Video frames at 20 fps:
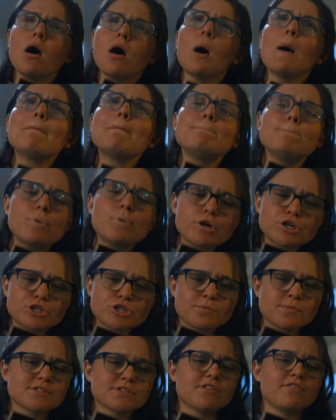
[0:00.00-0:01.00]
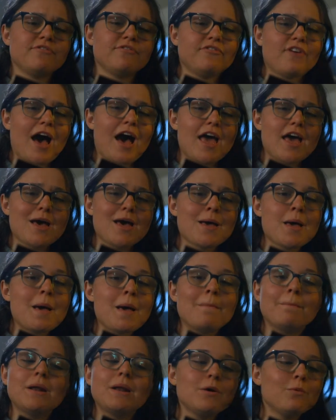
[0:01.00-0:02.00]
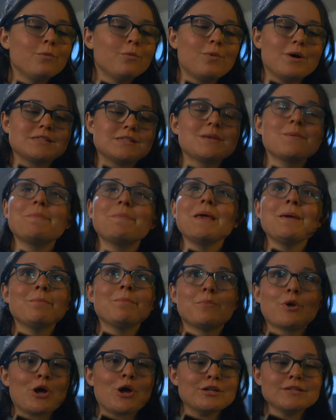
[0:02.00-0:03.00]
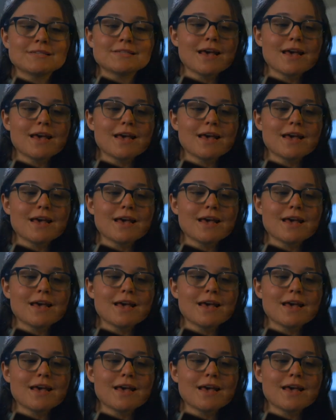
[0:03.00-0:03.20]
A bush was on fire, but it wasn't being burnt